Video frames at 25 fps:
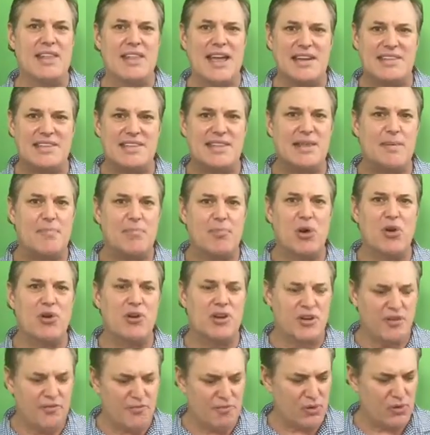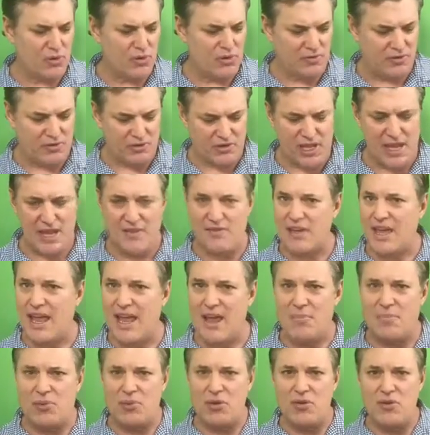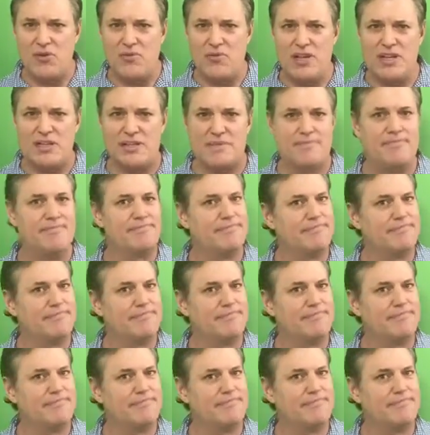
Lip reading: That's the burden of proof, okay? If you can't prove it,